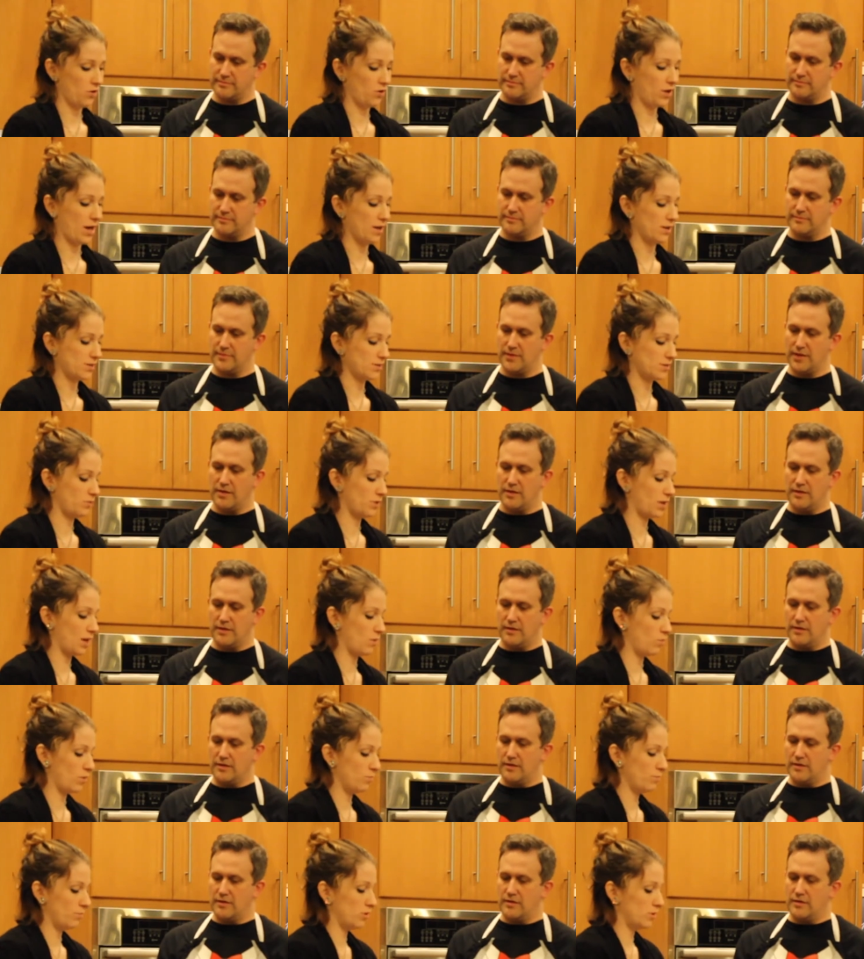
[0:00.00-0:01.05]
Speaker 1: okay, so we
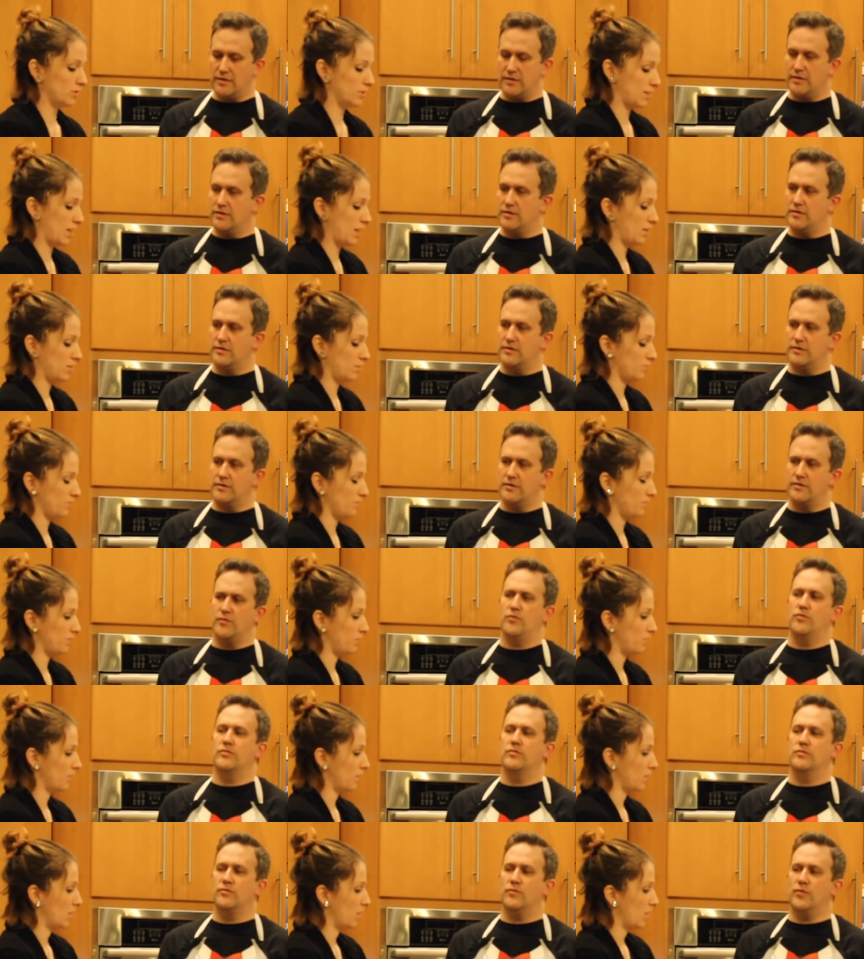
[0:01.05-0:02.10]
got one ball down.
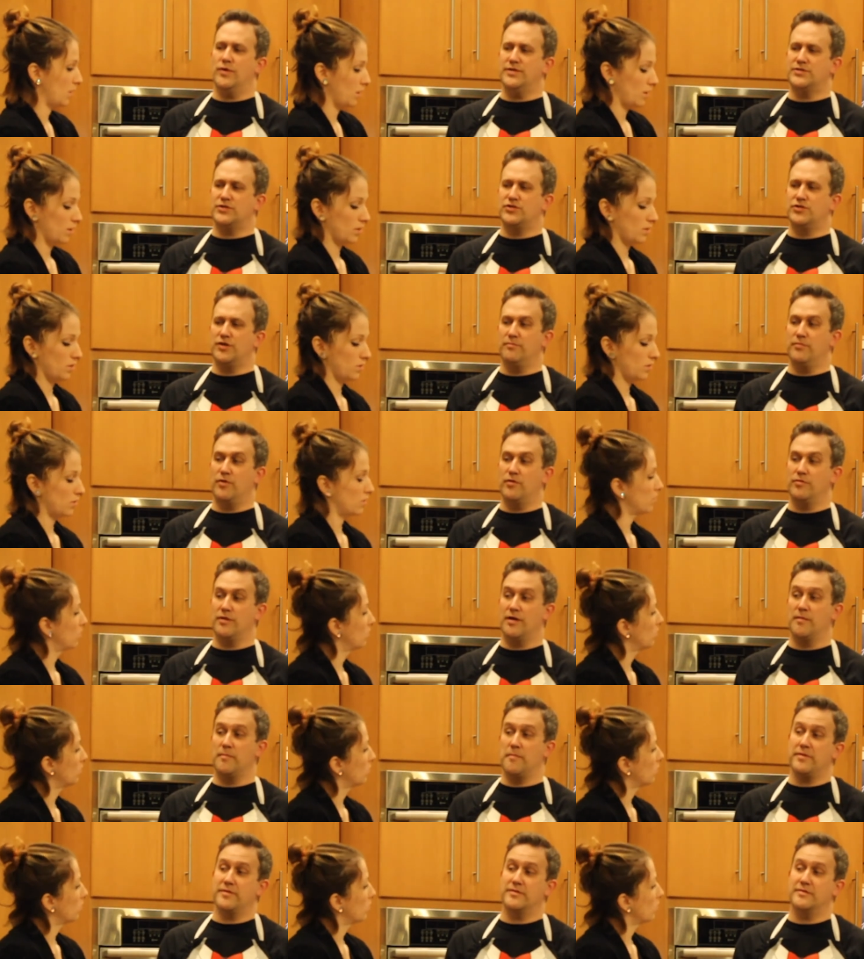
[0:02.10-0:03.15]
Speaker 2: What is jumbo
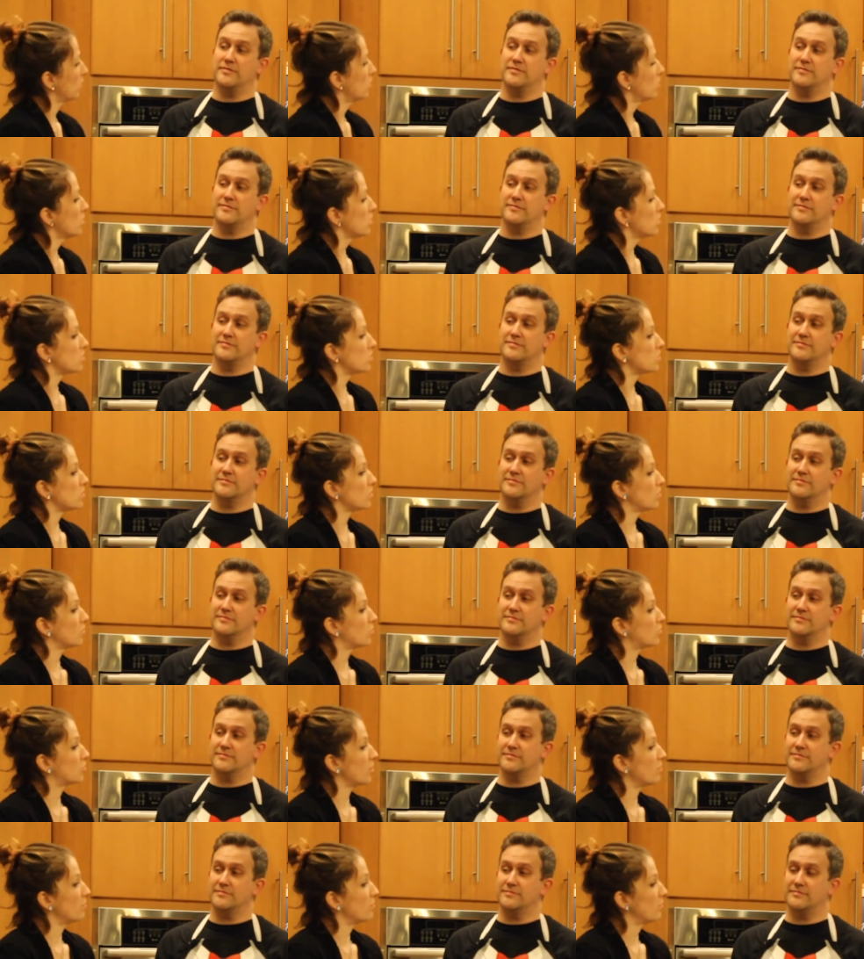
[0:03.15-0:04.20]
lump?
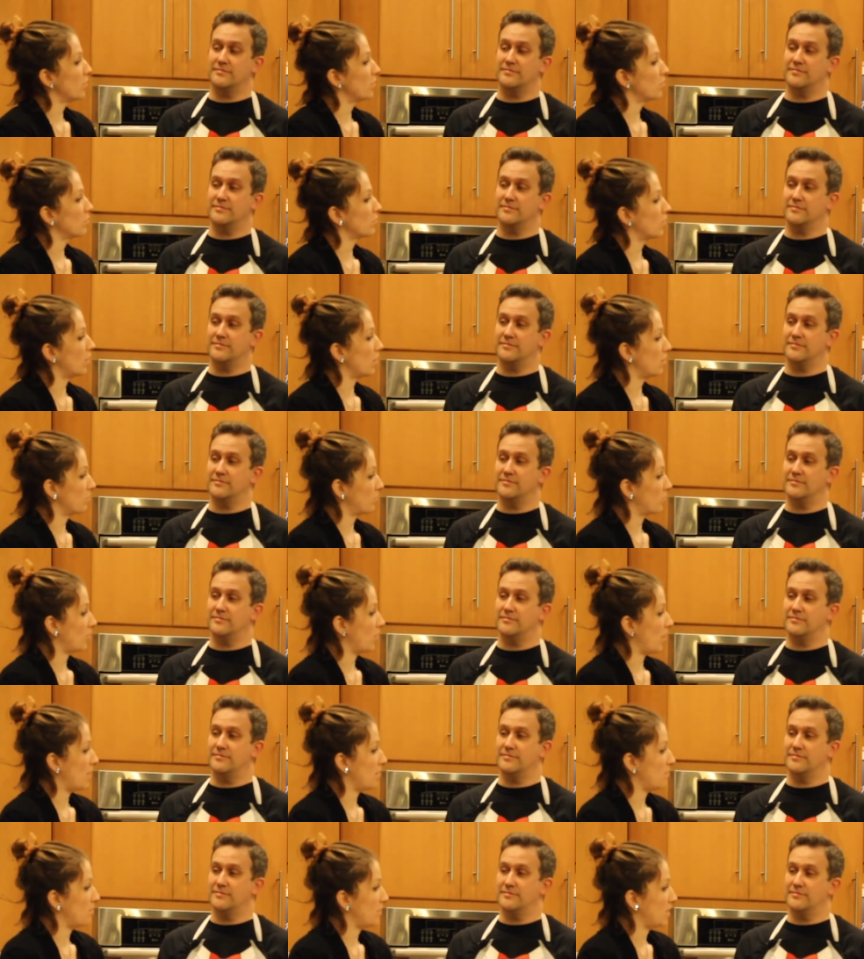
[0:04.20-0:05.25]
Speaker 1: So jumbo lump
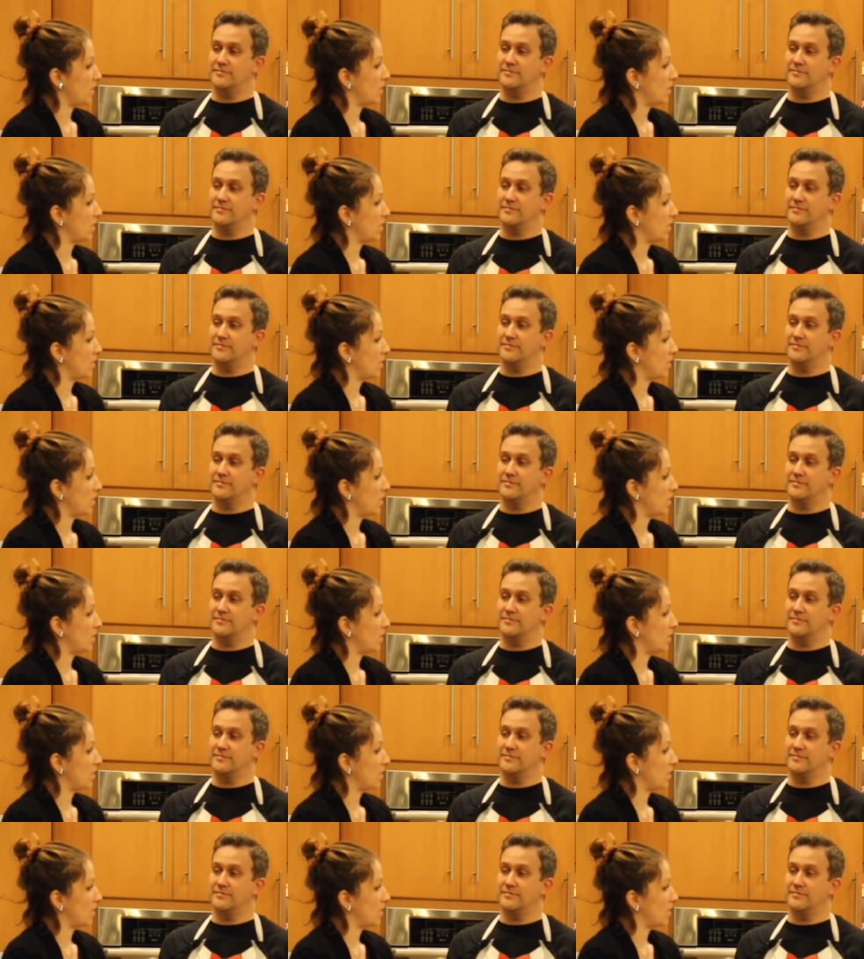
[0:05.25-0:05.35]
crab